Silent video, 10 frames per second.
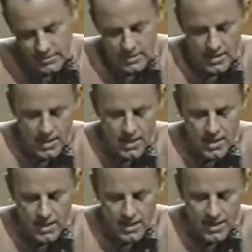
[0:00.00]

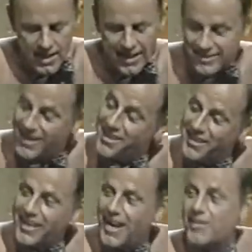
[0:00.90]
I tell
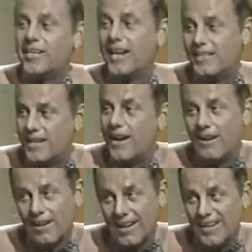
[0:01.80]
you, the guys got
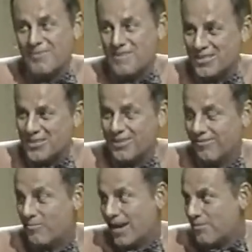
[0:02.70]
tired of lending me
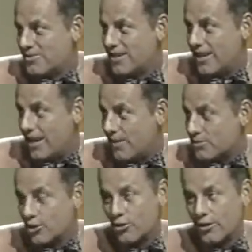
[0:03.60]
stuff. Bob said,
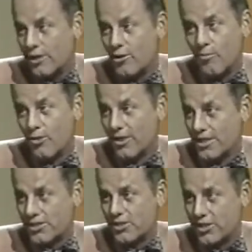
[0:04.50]
absolutely no more.
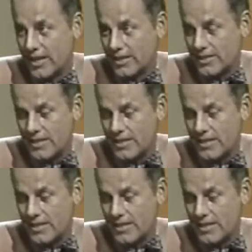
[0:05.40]
This is it.